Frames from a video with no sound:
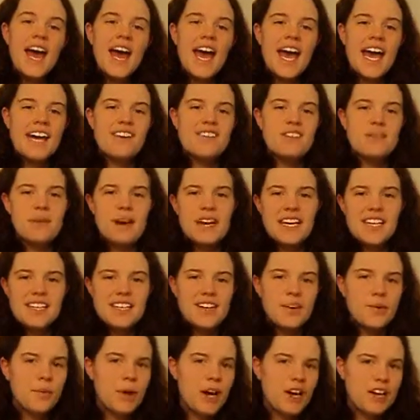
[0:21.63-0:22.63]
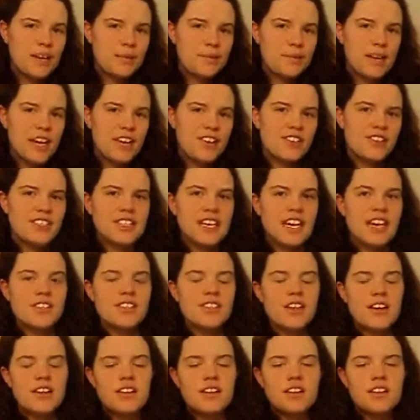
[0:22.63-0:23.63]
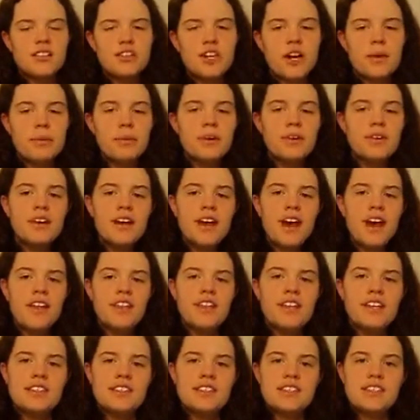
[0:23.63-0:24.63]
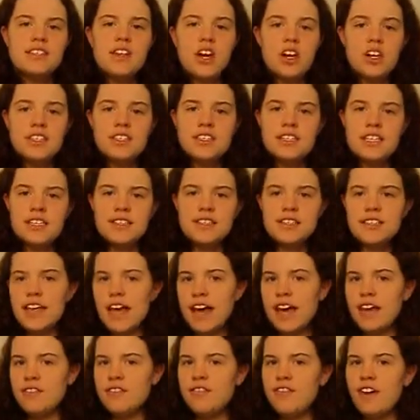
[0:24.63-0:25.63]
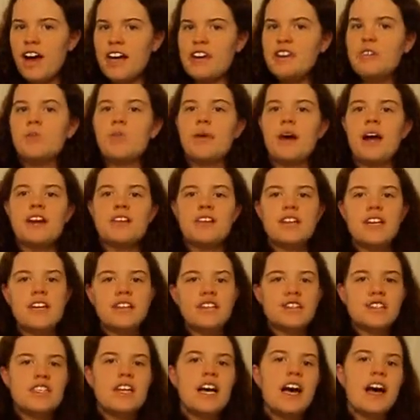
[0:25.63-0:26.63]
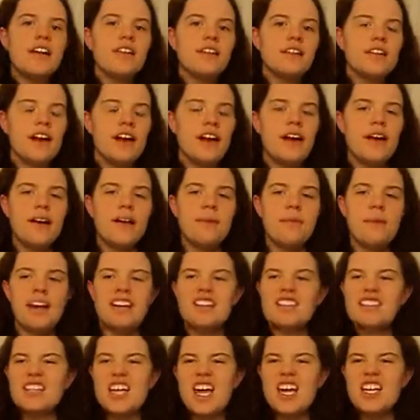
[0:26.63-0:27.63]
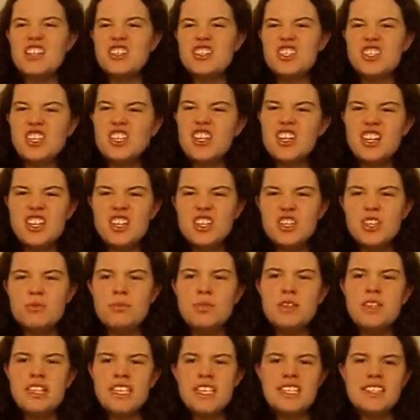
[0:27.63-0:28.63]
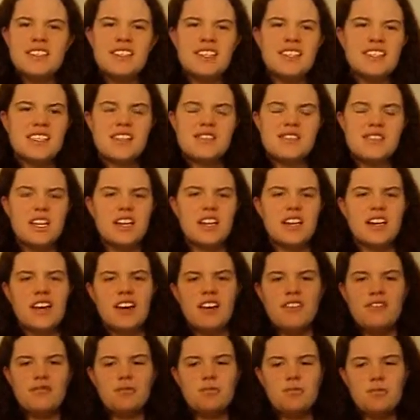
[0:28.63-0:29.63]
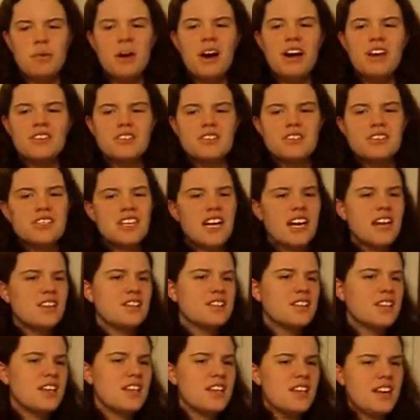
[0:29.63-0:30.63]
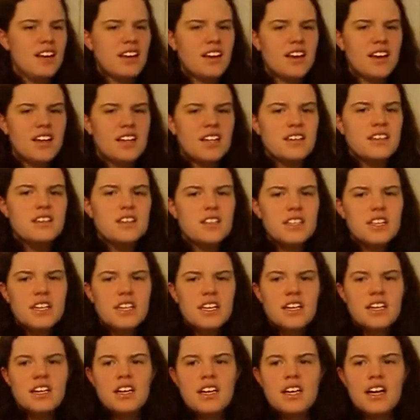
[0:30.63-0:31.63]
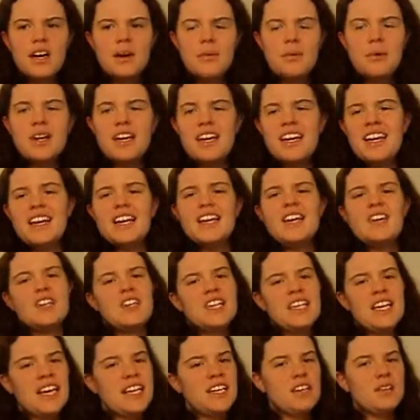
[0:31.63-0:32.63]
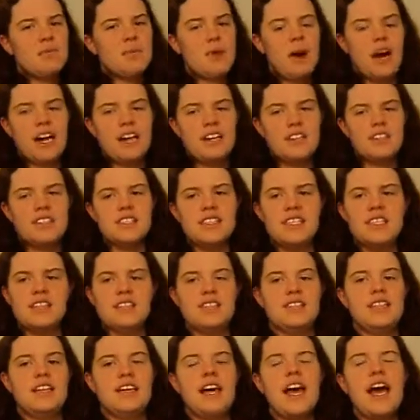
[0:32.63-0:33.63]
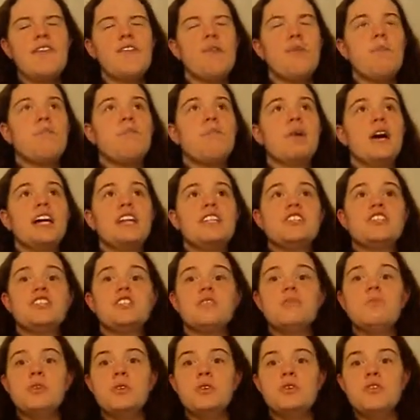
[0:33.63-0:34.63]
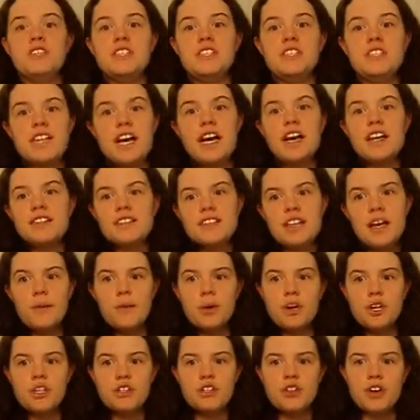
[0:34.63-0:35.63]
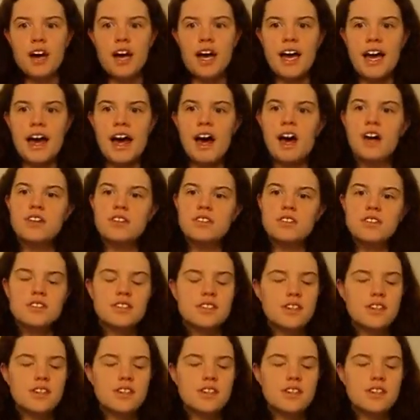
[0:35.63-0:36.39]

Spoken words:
Hey everybody, welcome to Hairstyles Our Little Trouble. This is our 6th and final bridal hairstyle. I decided just to conclude with this because I've done enough bridal styles, I think, and we're getting near the end of bridal season and I have a bunch of movie styles I want to try out.